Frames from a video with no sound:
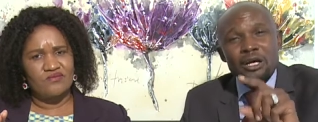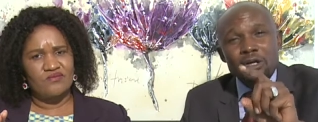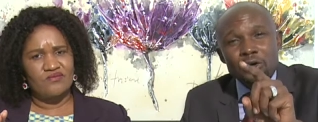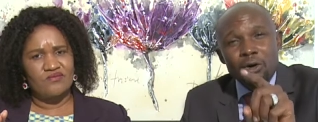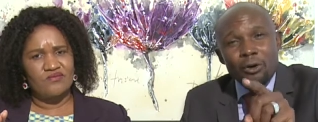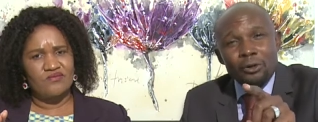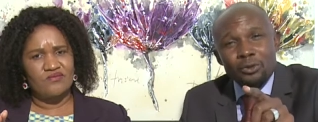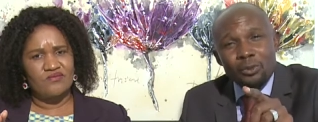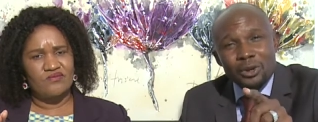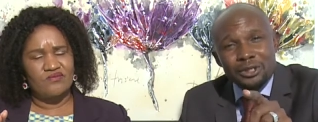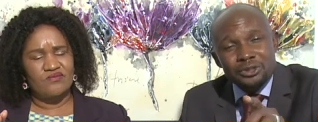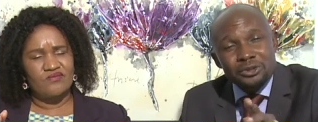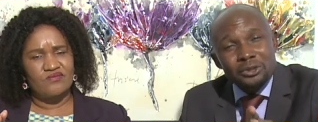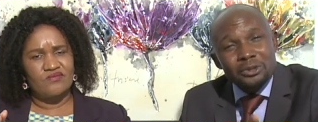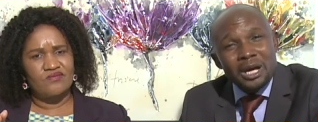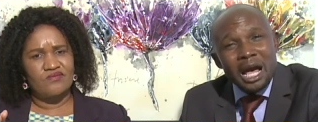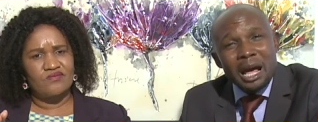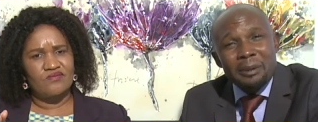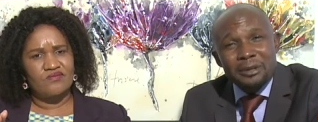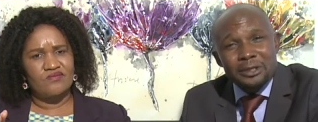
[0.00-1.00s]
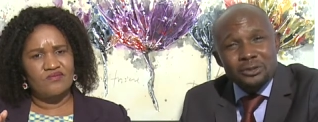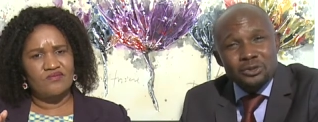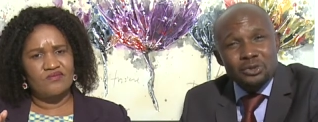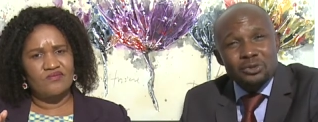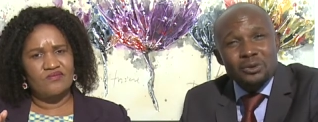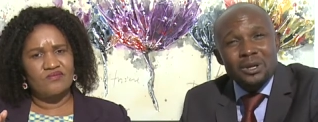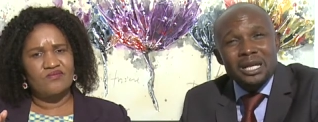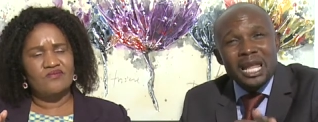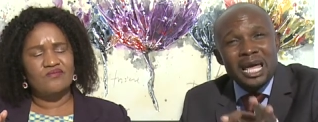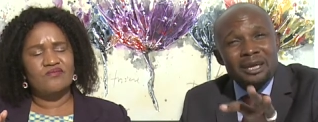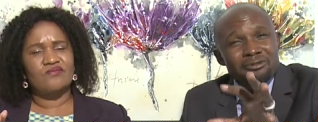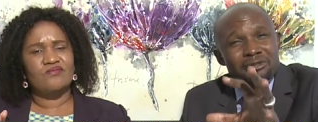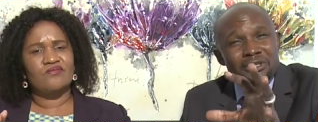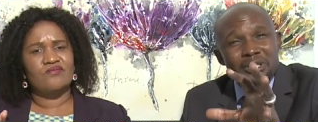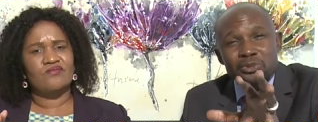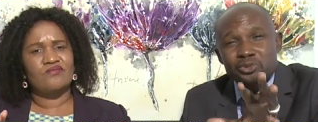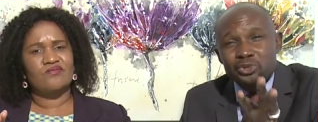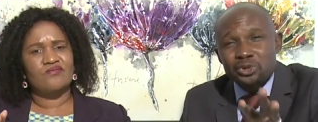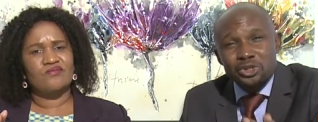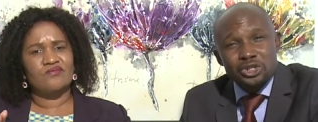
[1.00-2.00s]
Speaker 1: God wants to come into your life,
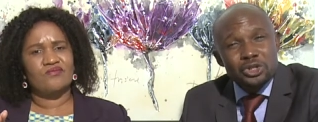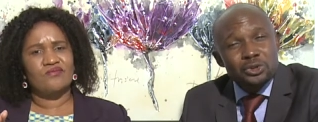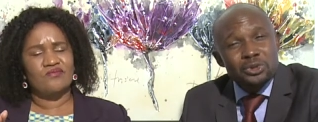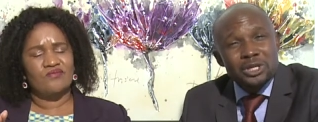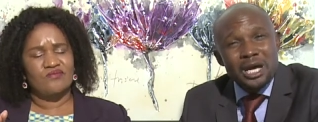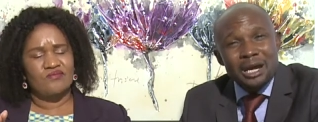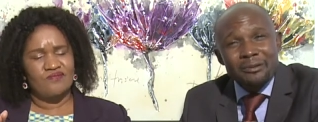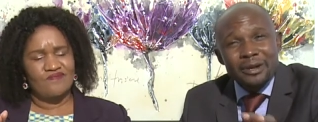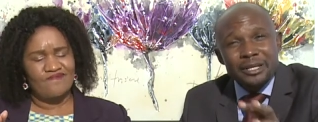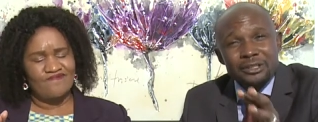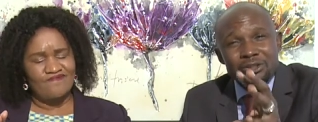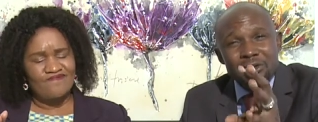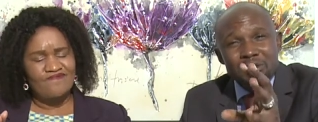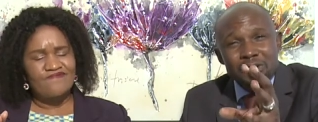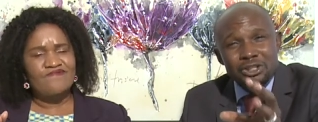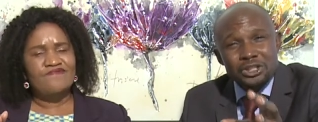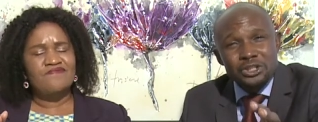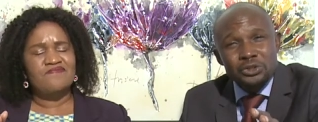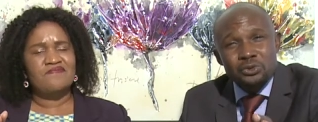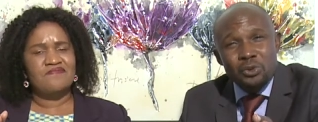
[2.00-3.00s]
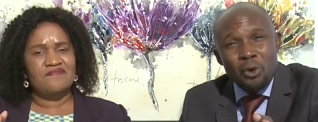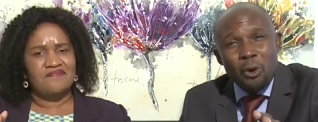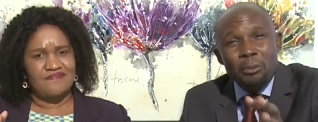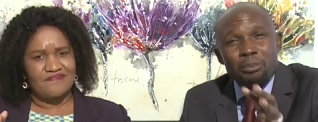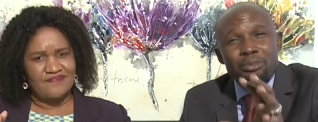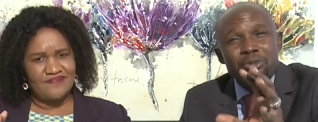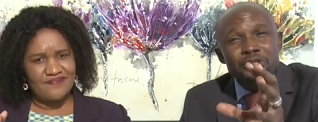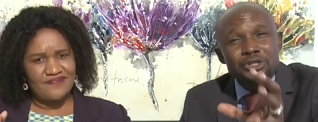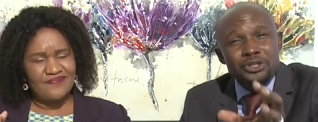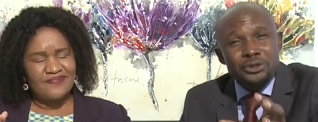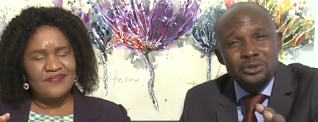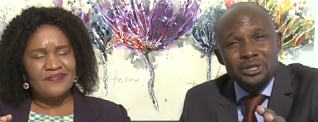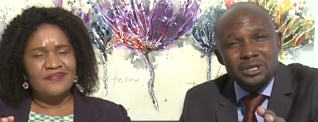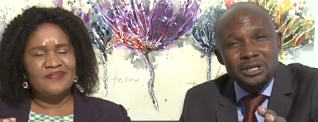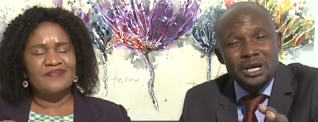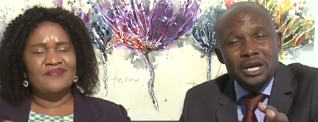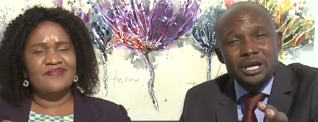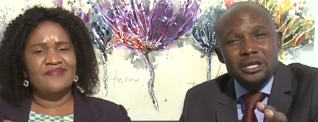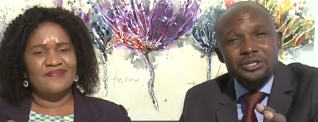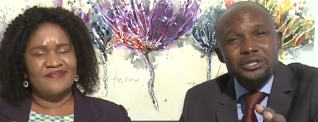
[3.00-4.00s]
give you new direction, new hope, new,
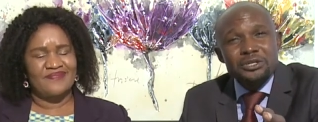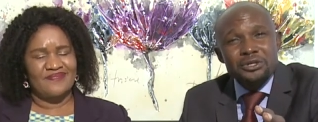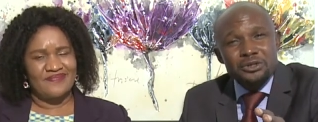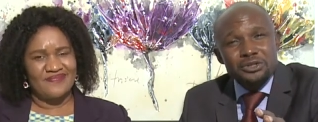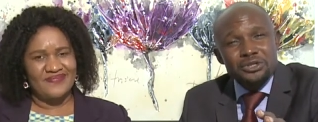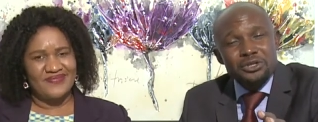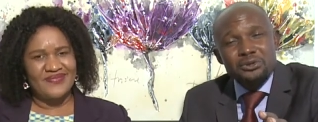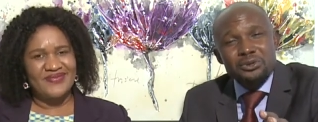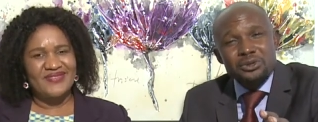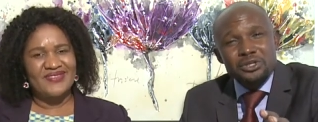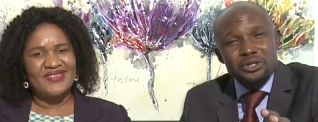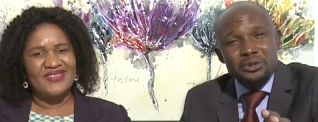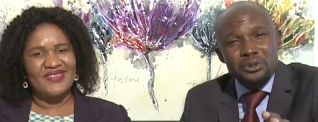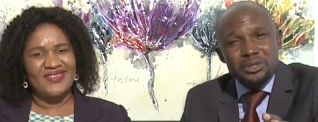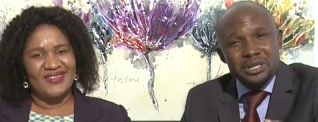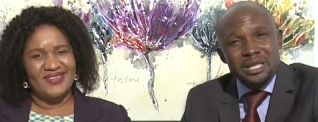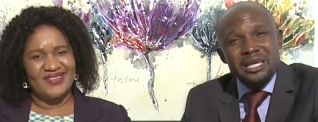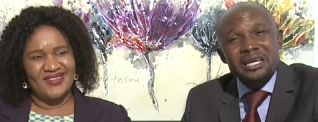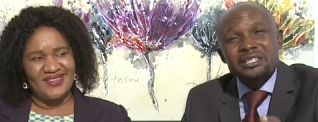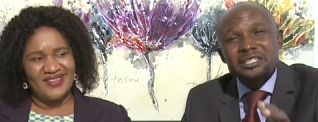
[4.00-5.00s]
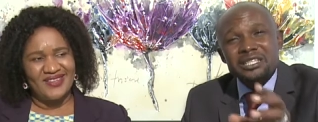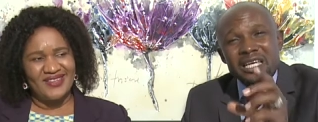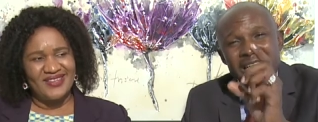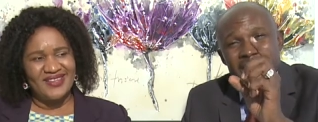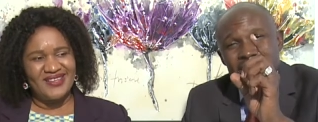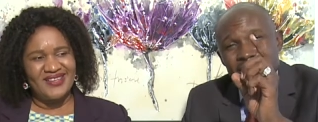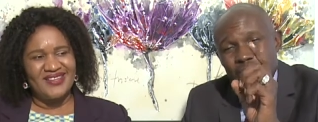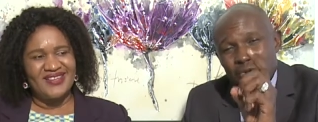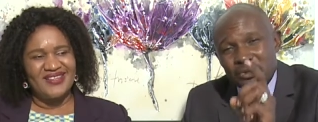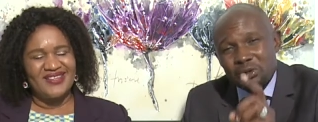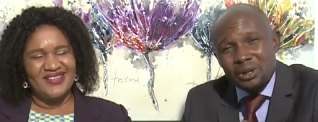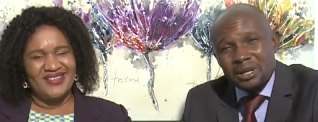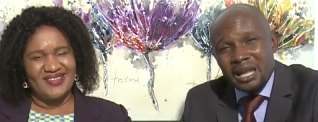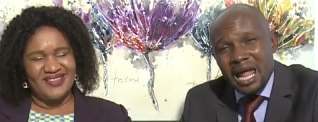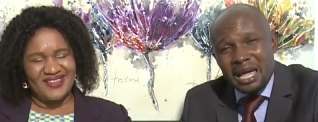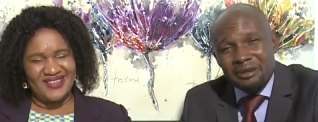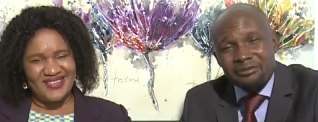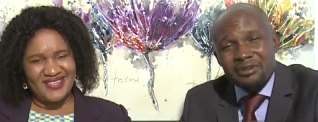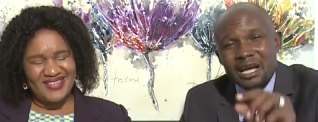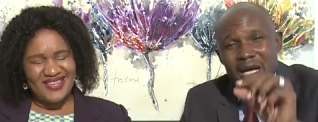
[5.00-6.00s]
new, new, new things into your
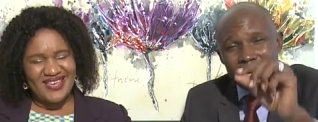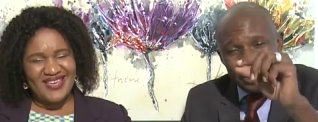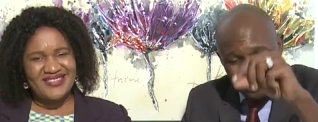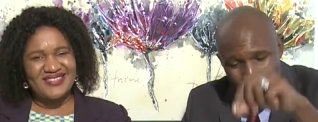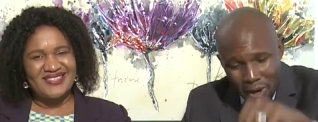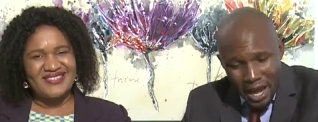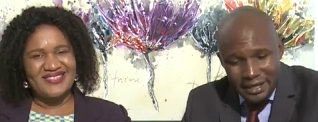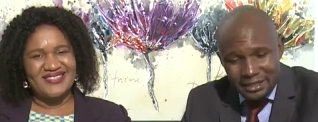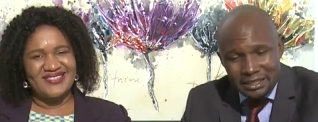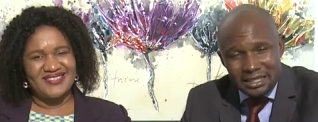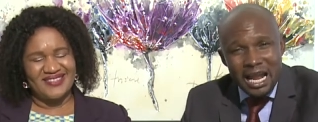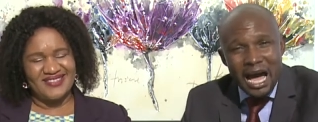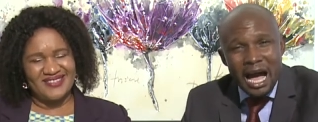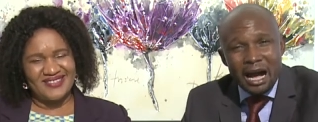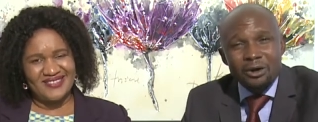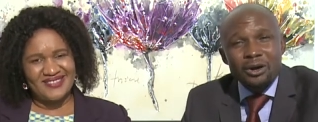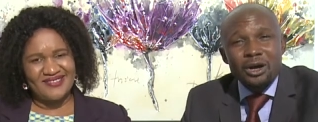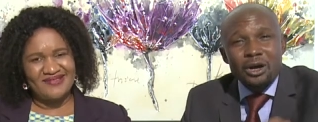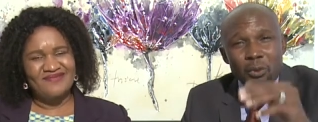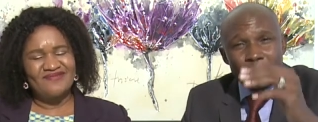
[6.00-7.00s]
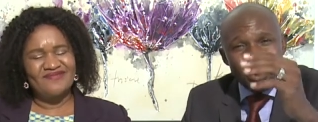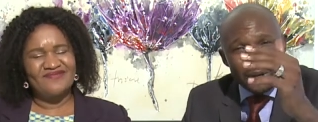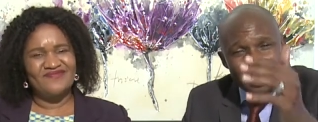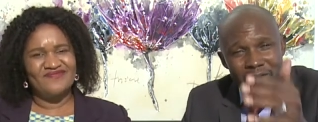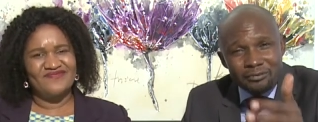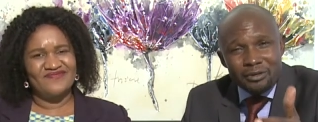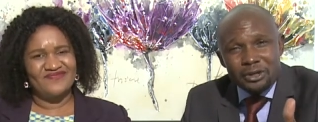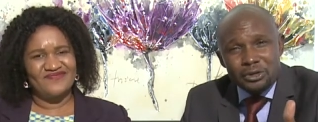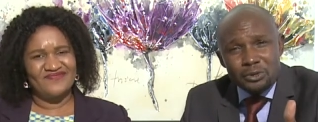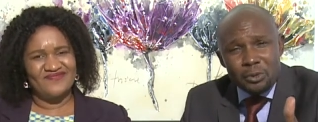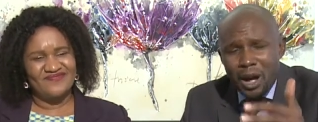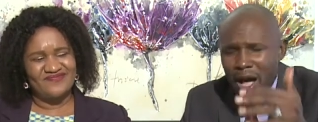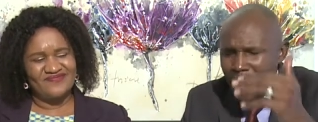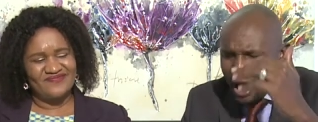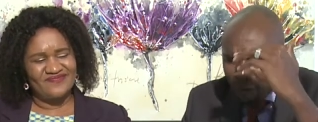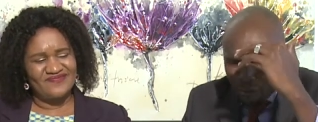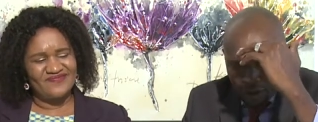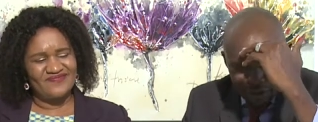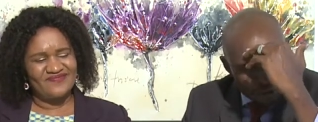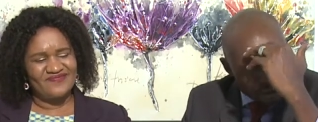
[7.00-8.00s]
life right now. Mm. Wherever you are,
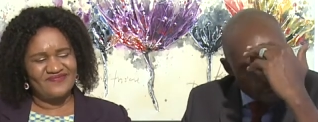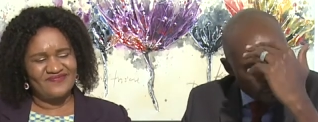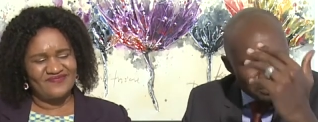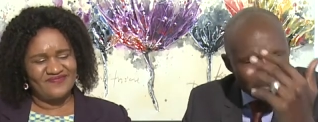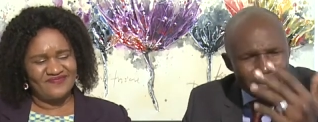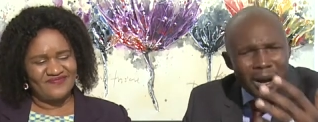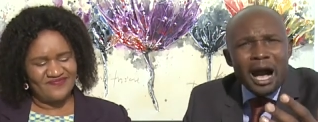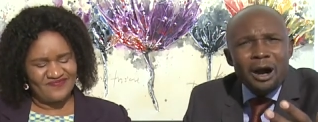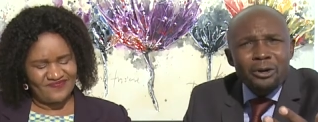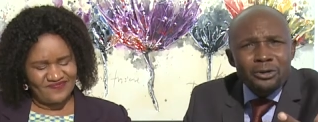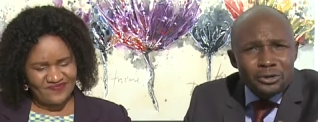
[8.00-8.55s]
I want you to bow